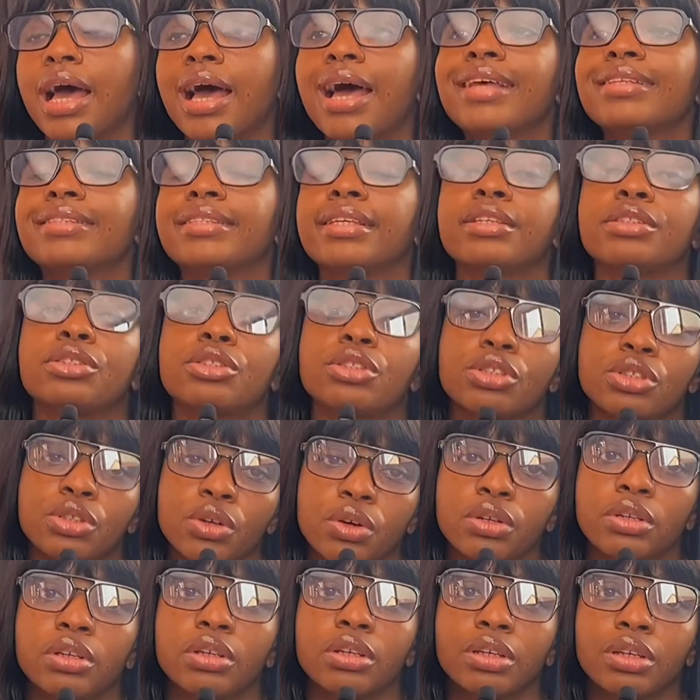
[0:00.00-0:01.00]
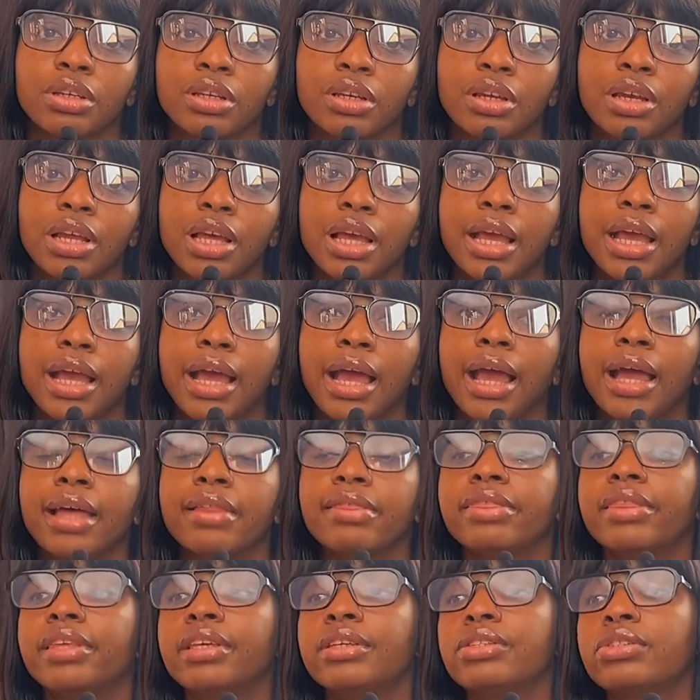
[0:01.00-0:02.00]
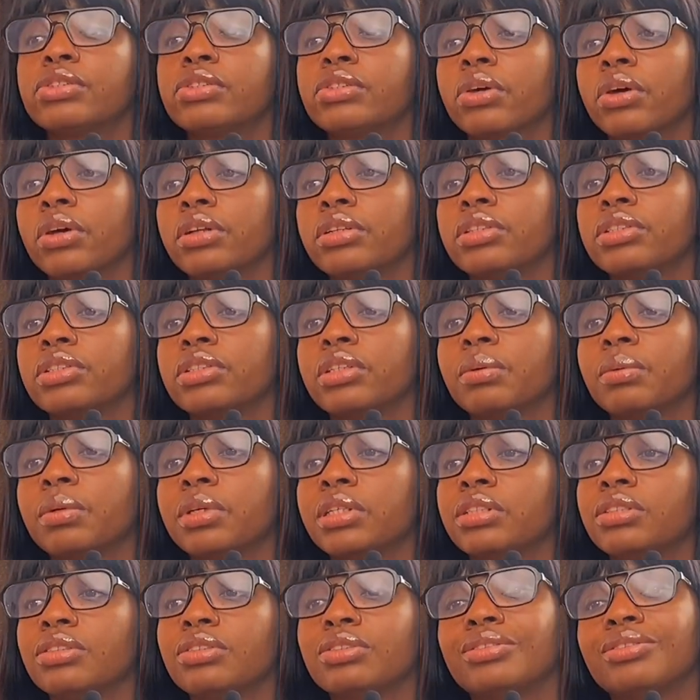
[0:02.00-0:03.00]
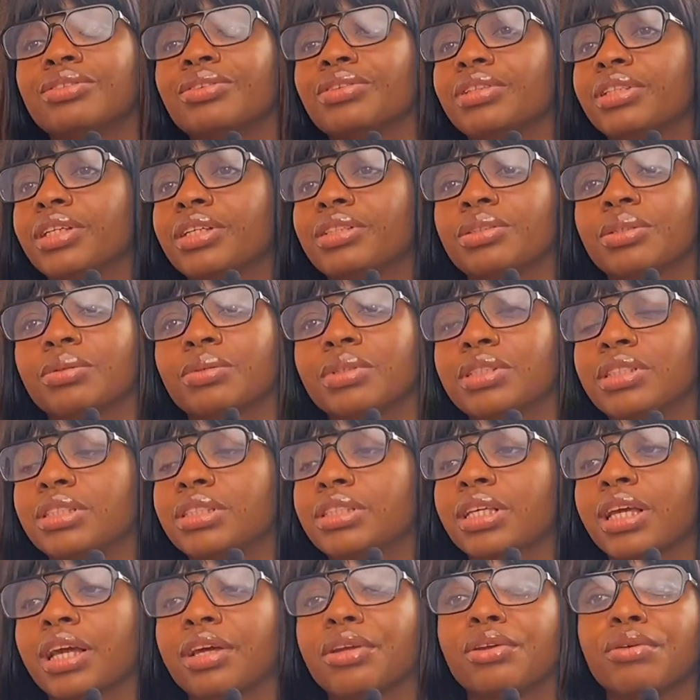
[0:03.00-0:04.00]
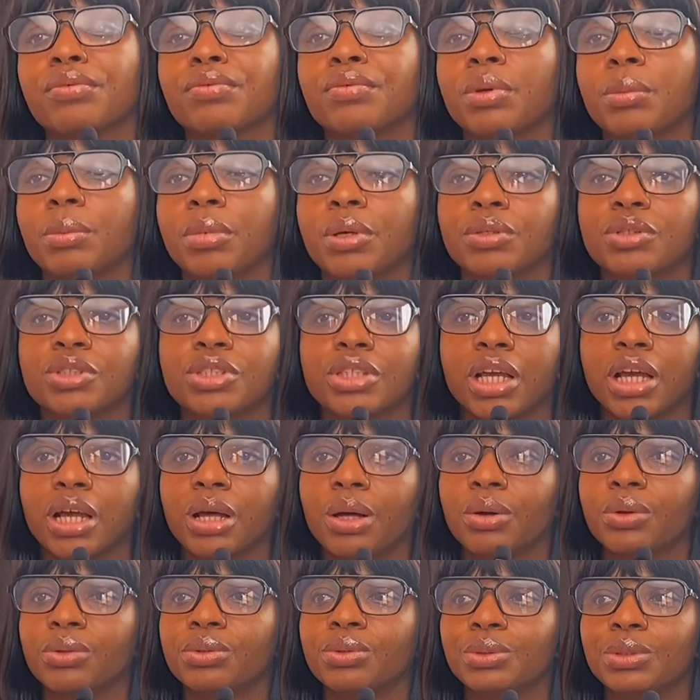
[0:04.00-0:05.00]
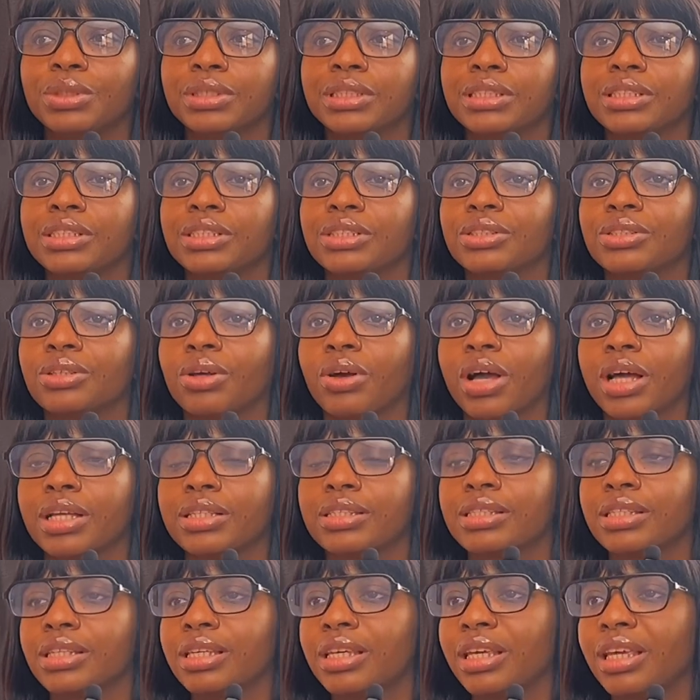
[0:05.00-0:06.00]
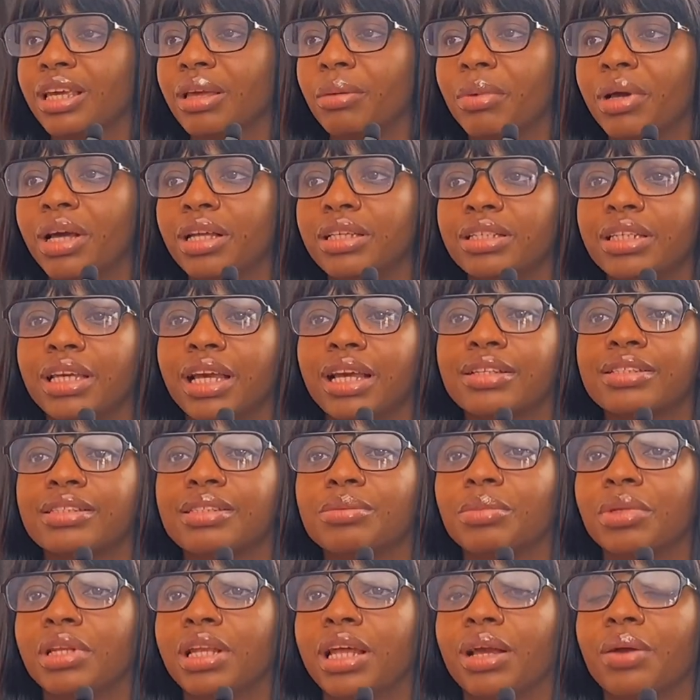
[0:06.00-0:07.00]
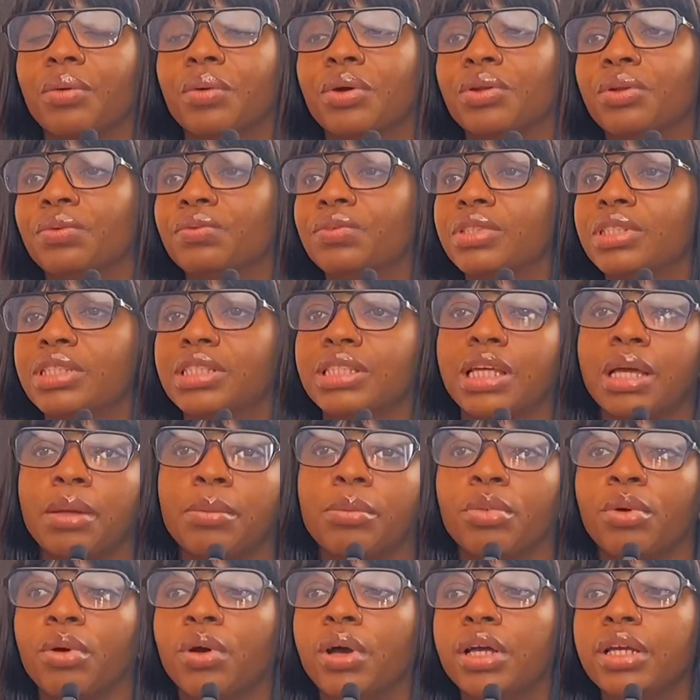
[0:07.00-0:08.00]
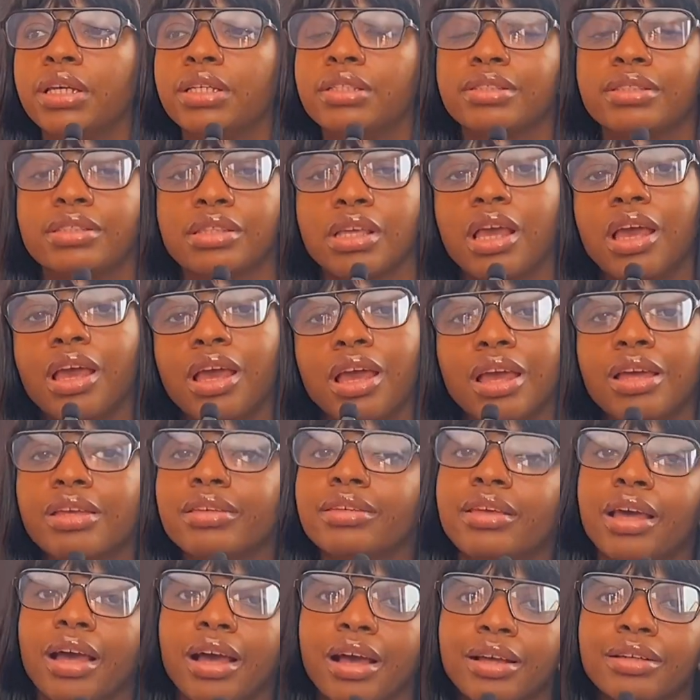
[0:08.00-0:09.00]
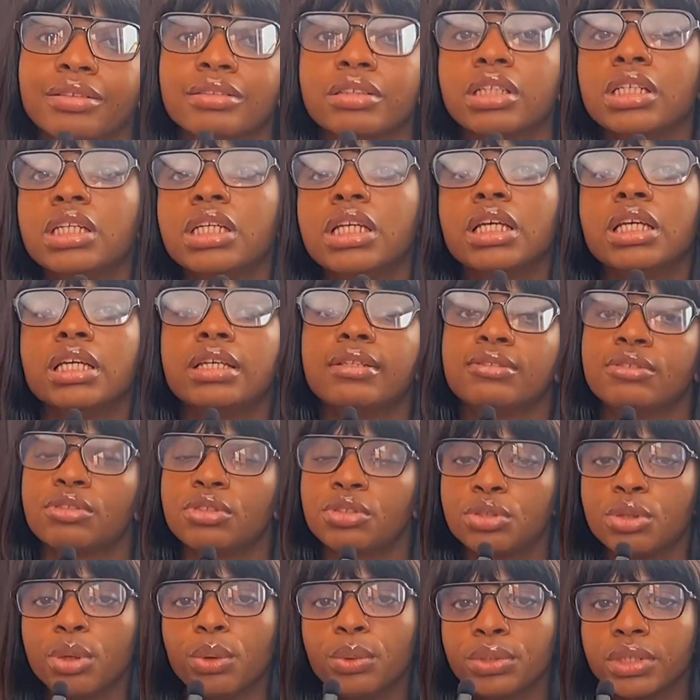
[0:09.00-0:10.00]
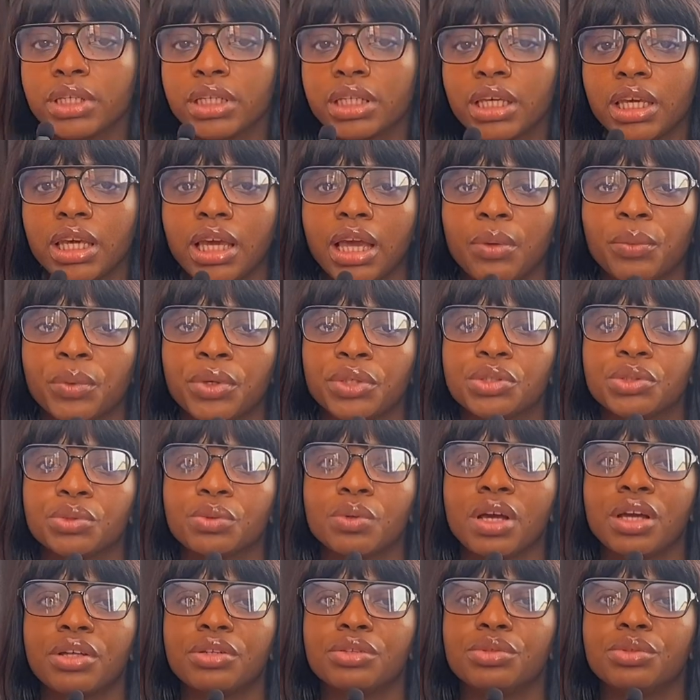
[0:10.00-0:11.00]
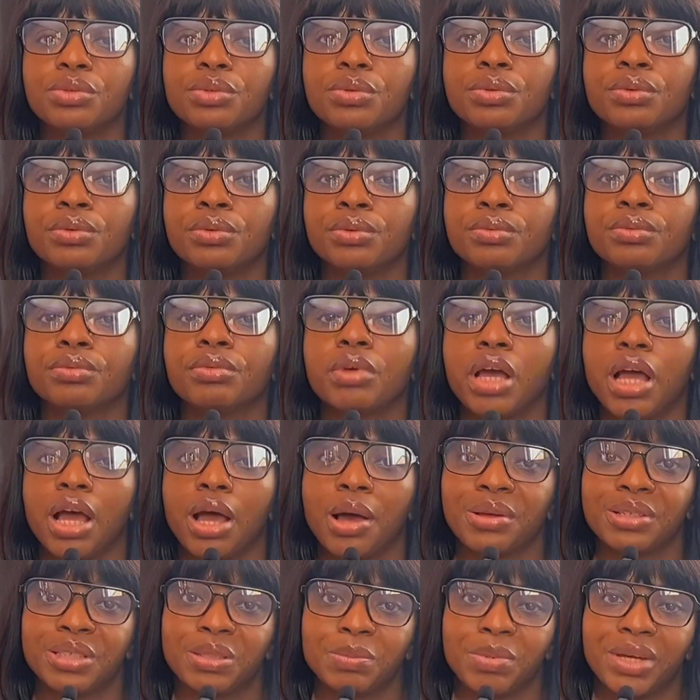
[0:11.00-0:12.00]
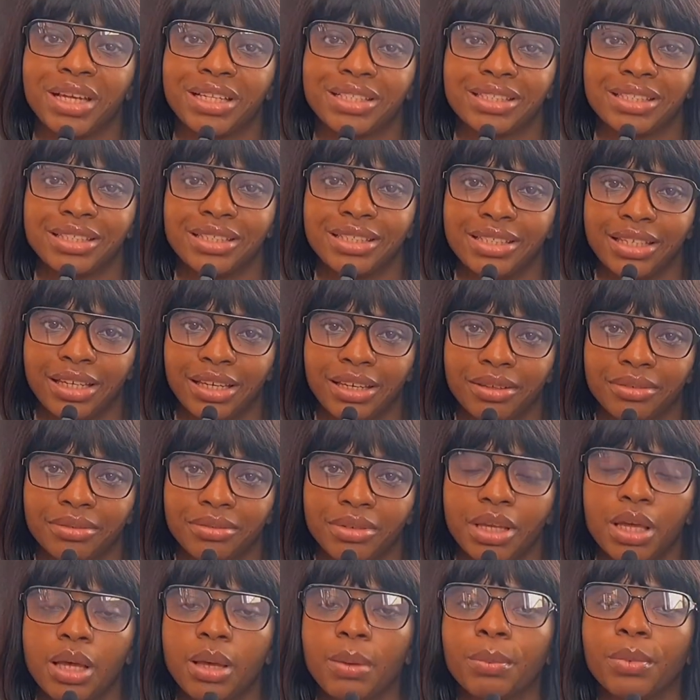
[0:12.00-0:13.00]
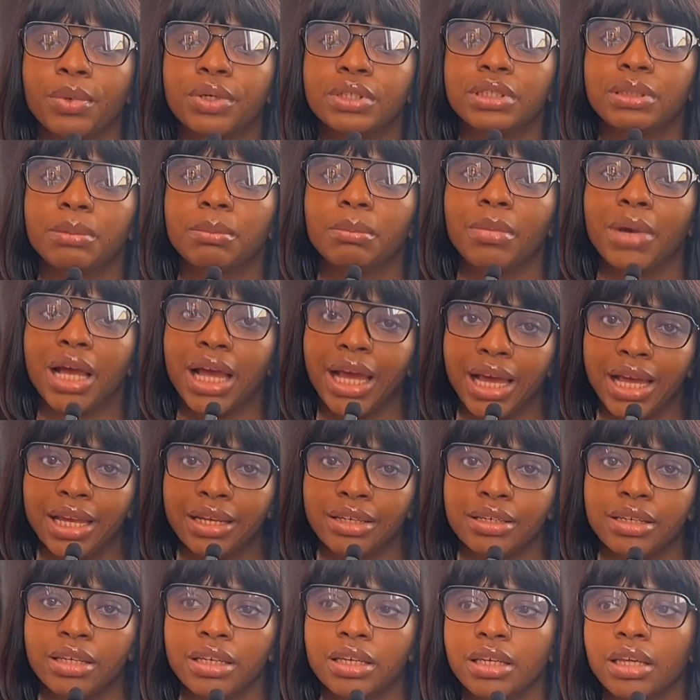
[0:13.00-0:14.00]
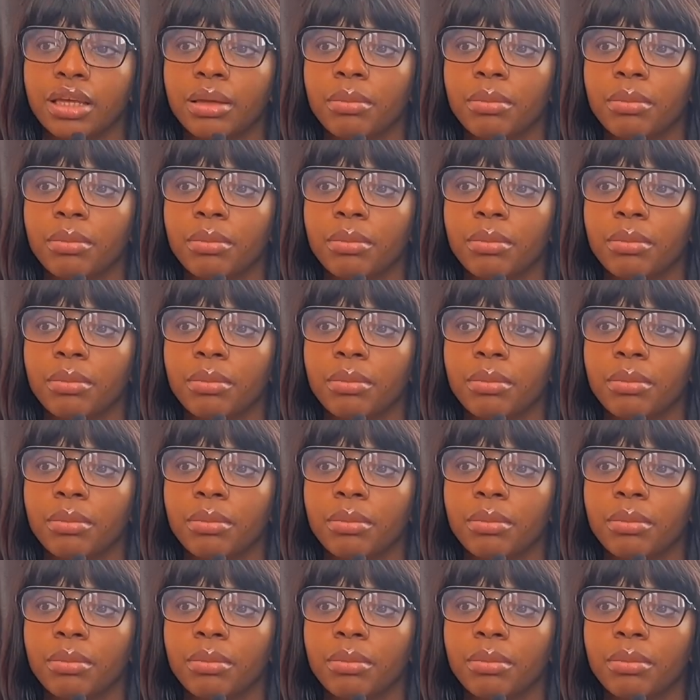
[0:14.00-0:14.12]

has a son, and this son is always, there's always this kind of rebel child who is in the soccer team and he has to be like one of the star boys. Yeah, stole the key and went to go and do house party there, but the man